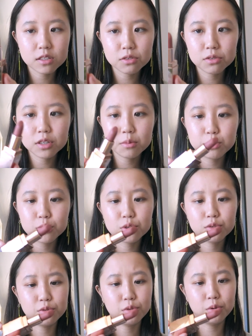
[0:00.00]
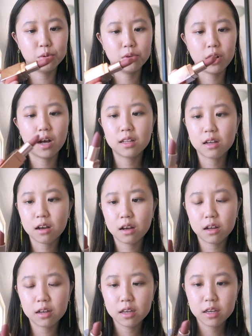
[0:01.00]
it's a really beautiful
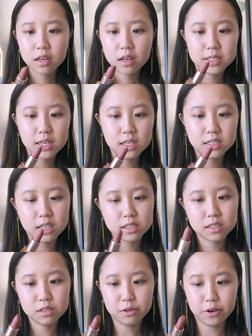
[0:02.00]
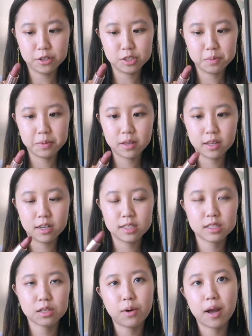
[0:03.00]
color. It's like a dusty rose, but then
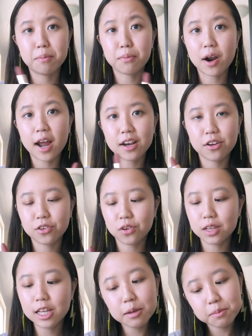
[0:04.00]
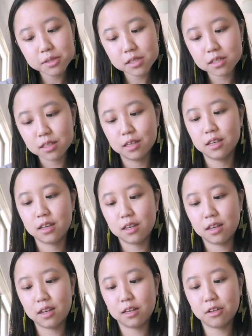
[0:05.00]
it's quite bright on your lips.
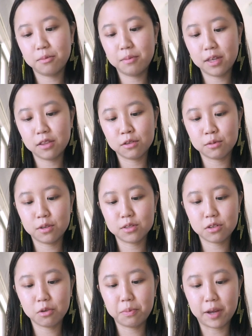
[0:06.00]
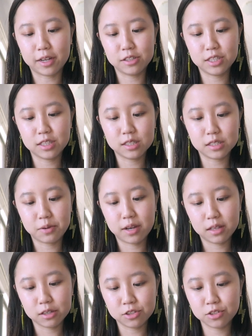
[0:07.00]
Um, and the rose gold packaging is
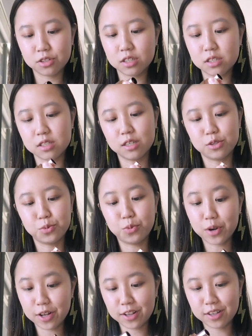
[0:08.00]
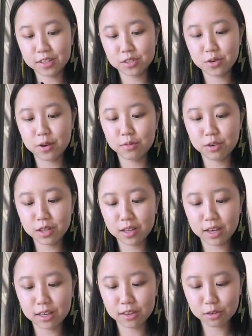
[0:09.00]
quite luxurious as well. So I really
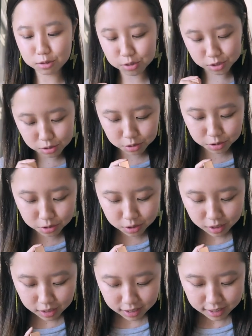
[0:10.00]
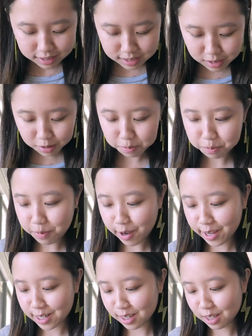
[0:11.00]
like those two. Didn't
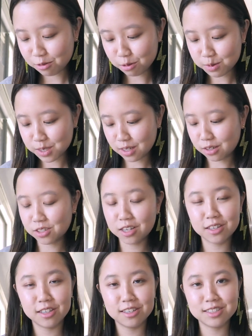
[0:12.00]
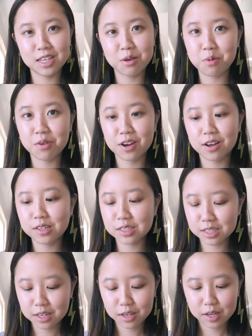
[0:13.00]
buy anything from Style Nanda this time around,